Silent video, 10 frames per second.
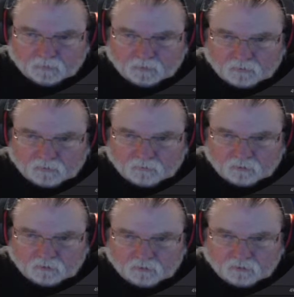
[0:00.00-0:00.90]
Okay, double
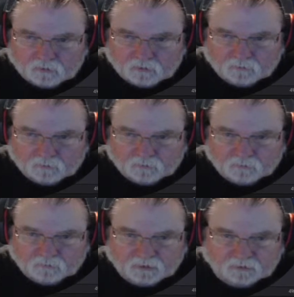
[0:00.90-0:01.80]
click on that, puts
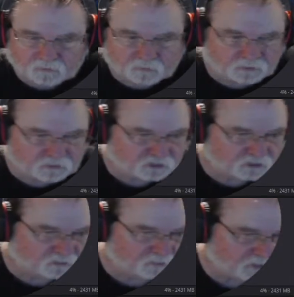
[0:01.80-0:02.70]
it back to where it
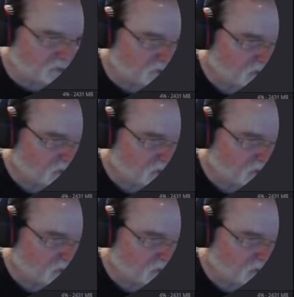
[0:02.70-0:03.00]
should be.